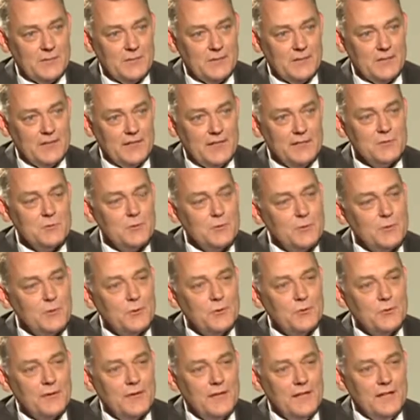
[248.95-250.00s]
But in
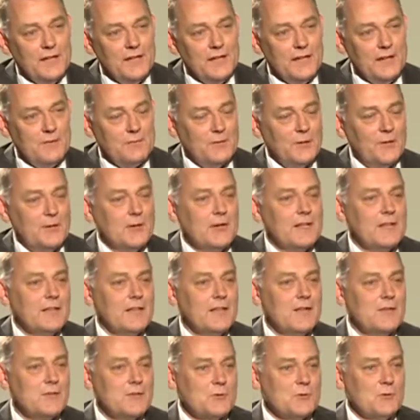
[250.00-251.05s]
truth, if we look at the
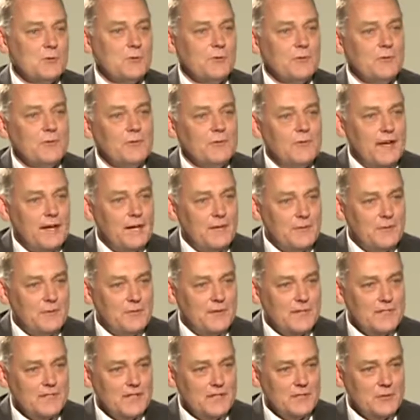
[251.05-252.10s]
historical value
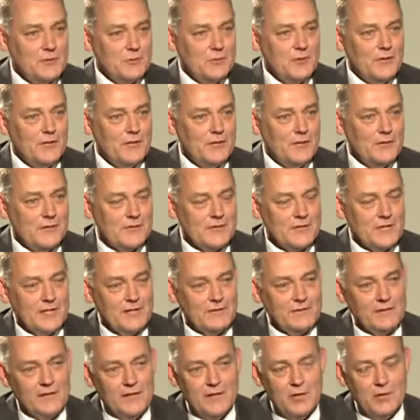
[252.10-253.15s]
of essential oils,
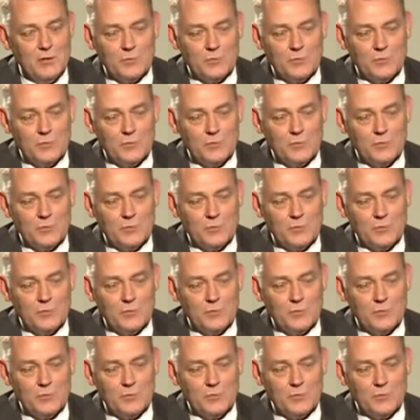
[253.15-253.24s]
they've